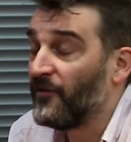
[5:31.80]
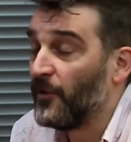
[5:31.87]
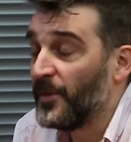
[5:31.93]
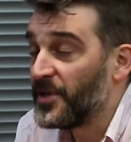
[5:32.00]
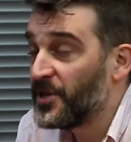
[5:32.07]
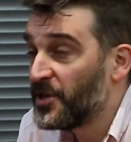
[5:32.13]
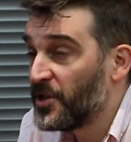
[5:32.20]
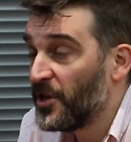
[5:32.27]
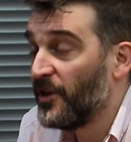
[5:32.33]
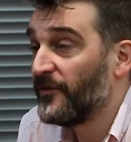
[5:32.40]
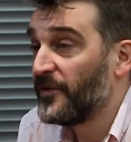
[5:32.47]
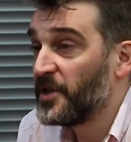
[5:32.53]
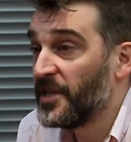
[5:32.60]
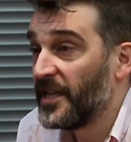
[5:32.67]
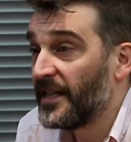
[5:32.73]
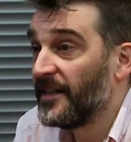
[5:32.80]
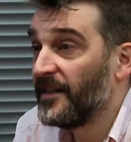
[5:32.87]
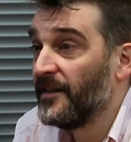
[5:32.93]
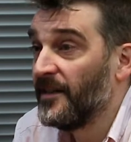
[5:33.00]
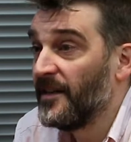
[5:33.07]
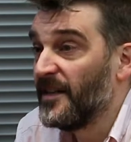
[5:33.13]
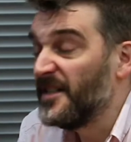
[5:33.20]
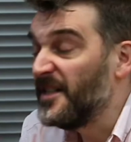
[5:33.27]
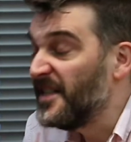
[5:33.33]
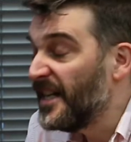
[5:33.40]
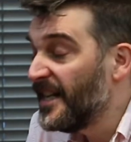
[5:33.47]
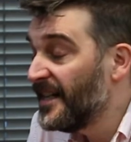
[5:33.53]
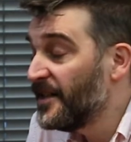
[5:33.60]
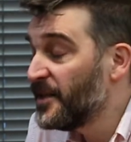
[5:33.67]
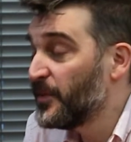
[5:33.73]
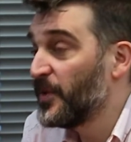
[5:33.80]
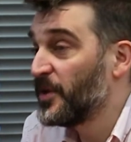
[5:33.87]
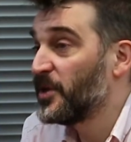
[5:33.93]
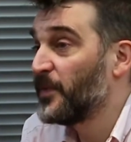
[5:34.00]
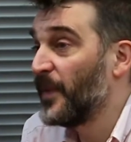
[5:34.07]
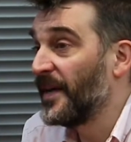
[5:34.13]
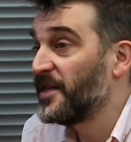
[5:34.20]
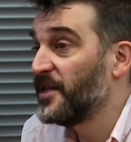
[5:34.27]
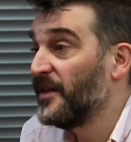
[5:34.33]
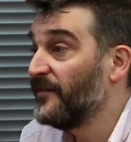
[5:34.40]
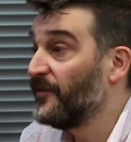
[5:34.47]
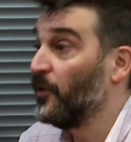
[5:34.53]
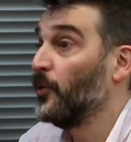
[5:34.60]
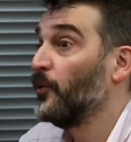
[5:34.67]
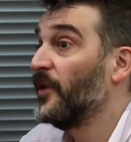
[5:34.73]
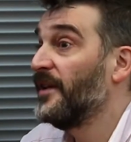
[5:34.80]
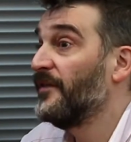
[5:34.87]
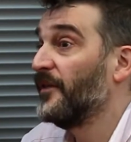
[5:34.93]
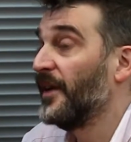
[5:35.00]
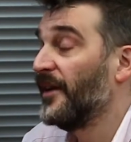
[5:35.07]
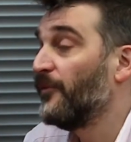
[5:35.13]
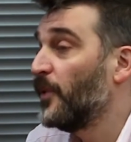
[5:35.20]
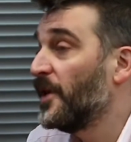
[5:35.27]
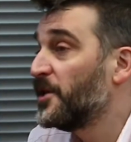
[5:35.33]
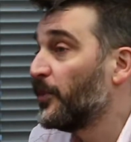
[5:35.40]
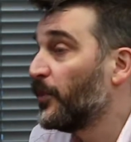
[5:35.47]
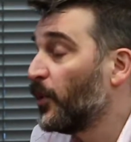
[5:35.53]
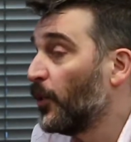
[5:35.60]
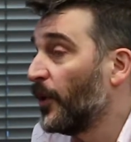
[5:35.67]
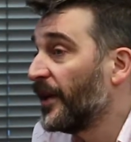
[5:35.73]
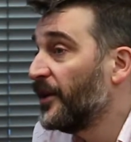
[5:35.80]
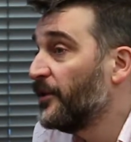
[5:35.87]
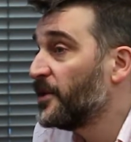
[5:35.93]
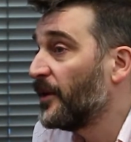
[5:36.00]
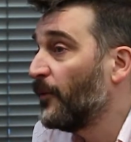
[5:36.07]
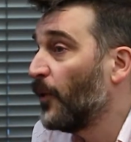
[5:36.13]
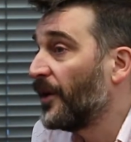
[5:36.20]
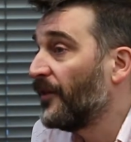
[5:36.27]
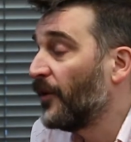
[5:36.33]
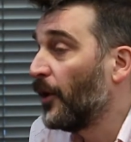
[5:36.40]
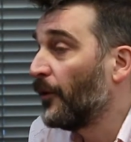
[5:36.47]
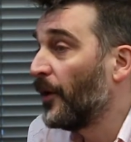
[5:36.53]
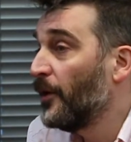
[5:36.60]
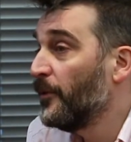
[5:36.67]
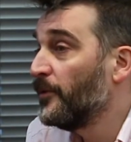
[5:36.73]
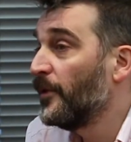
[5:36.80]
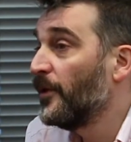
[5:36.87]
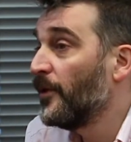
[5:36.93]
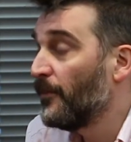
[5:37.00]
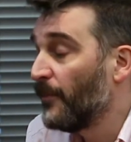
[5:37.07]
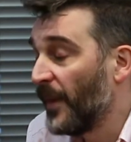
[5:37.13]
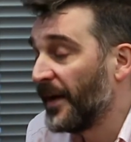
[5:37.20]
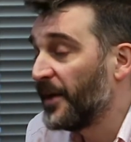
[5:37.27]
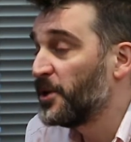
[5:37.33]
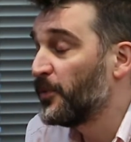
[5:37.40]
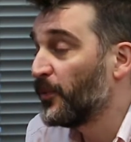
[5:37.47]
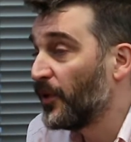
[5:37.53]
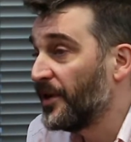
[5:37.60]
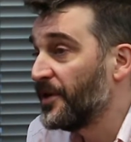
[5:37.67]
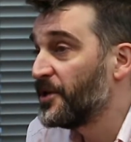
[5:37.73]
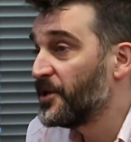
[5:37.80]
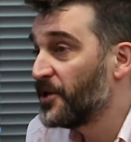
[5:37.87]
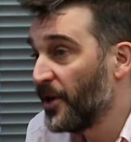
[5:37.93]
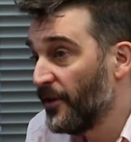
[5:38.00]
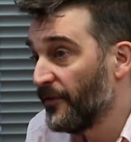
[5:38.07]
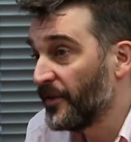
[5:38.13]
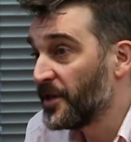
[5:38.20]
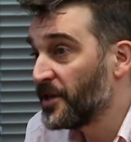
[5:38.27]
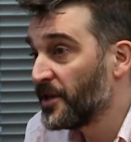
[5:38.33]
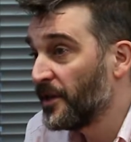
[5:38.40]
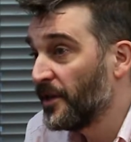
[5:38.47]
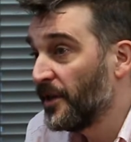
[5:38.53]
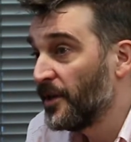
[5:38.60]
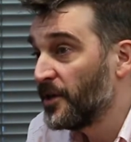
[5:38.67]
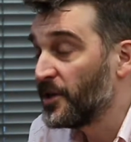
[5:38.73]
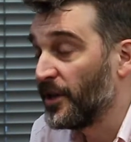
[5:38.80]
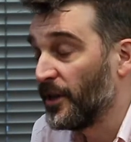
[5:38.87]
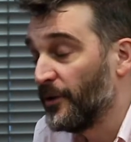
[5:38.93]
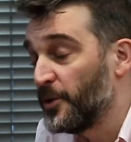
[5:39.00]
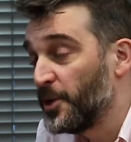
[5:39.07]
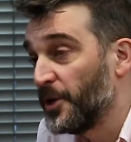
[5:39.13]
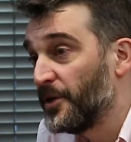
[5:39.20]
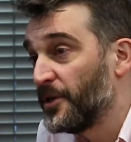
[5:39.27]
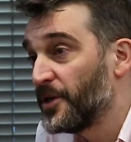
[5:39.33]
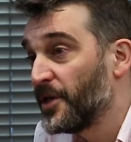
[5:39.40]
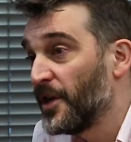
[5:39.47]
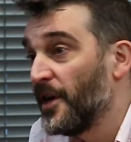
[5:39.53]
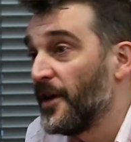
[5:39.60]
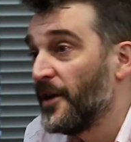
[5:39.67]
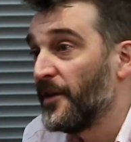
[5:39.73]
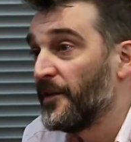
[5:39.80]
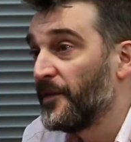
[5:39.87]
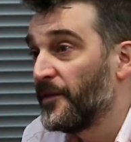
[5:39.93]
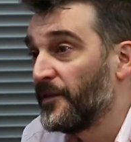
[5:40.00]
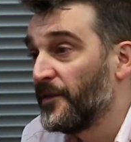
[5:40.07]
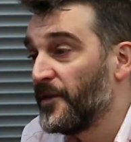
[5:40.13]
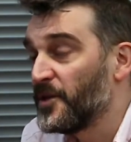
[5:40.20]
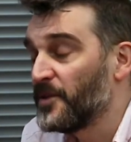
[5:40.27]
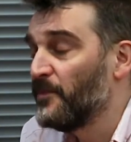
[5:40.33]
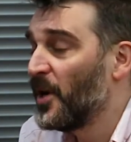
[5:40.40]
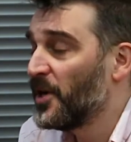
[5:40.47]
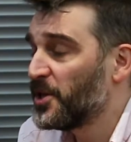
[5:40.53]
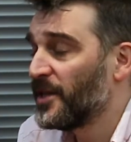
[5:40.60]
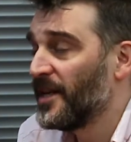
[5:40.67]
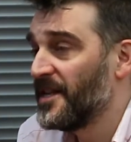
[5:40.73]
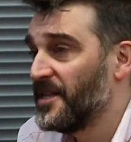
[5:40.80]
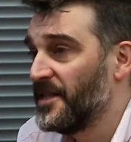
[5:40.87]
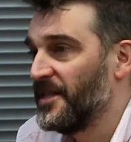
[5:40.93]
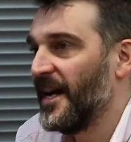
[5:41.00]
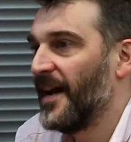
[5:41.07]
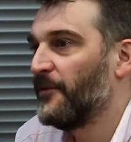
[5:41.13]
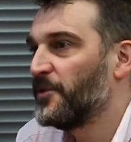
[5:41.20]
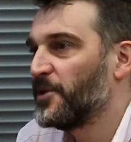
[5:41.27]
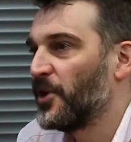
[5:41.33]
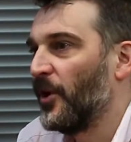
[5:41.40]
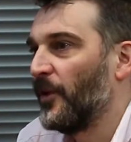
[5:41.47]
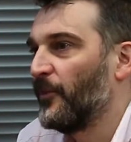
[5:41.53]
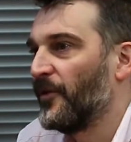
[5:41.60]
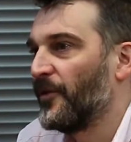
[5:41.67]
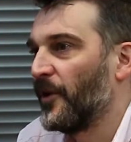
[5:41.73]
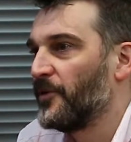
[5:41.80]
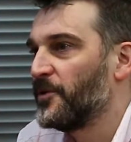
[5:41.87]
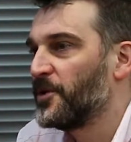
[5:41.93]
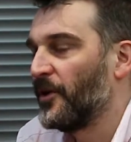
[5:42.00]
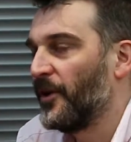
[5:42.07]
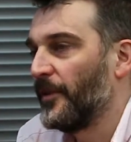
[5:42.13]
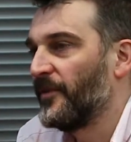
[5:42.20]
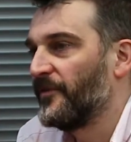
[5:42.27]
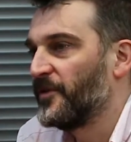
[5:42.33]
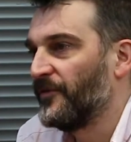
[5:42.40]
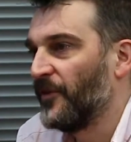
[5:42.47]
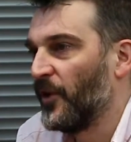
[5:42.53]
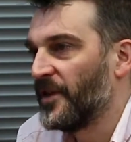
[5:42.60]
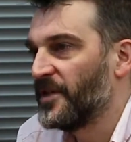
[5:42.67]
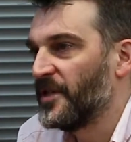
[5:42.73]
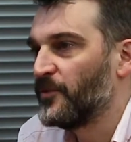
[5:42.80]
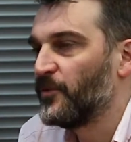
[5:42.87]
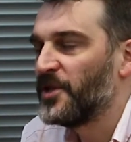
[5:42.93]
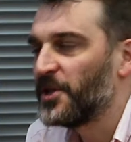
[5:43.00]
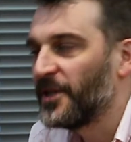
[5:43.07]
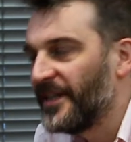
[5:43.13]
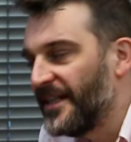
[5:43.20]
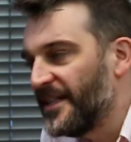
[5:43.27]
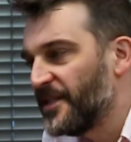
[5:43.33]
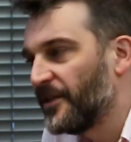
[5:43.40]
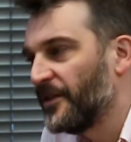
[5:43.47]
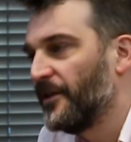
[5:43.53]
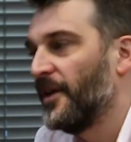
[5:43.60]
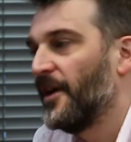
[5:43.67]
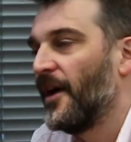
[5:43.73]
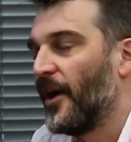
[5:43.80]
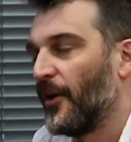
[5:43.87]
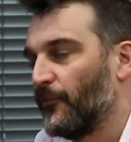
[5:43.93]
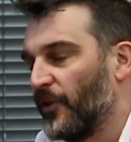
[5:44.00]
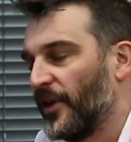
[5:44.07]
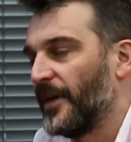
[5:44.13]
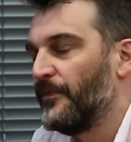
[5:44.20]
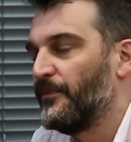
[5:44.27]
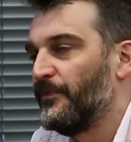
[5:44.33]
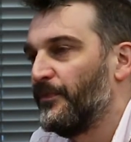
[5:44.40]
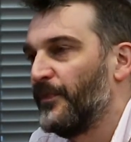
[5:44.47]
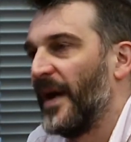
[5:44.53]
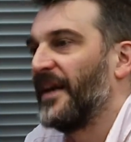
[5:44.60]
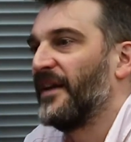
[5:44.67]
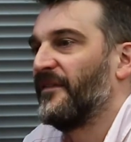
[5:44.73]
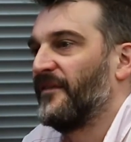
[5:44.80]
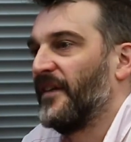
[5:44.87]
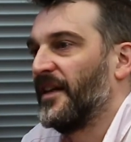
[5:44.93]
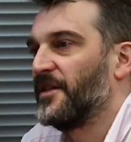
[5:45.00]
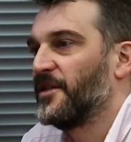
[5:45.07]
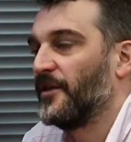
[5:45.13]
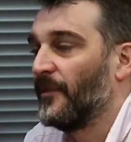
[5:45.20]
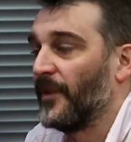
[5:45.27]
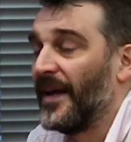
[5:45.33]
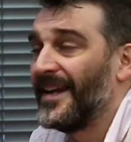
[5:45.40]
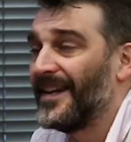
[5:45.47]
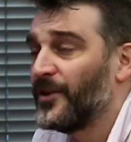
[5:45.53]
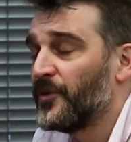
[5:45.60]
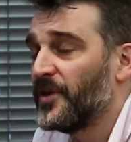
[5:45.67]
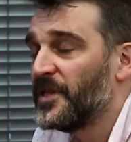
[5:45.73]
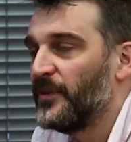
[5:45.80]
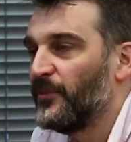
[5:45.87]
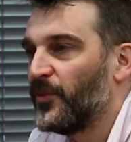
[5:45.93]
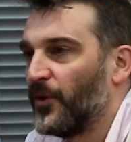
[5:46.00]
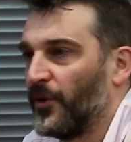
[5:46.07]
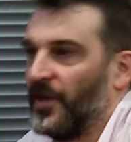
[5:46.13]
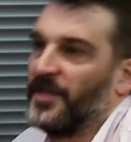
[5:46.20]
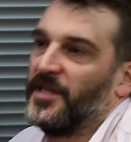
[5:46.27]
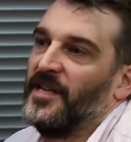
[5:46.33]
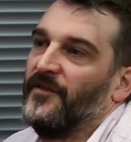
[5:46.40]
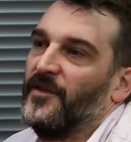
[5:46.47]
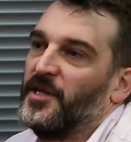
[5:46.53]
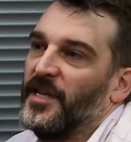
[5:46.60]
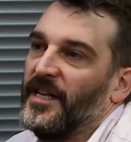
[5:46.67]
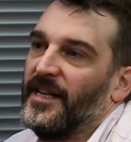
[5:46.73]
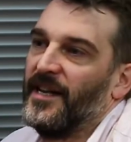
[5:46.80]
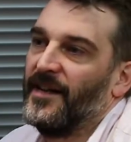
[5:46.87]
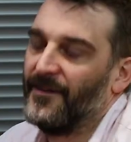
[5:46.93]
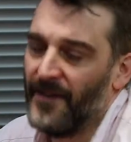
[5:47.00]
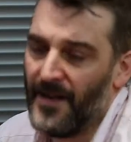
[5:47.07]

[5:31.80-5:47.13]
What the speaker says: a servicing dealer's perspective, or even if we're deploying using one of our own managed print service solutions, there's much less downtime with those type of devices, which lead to really benefit, increase in productivity,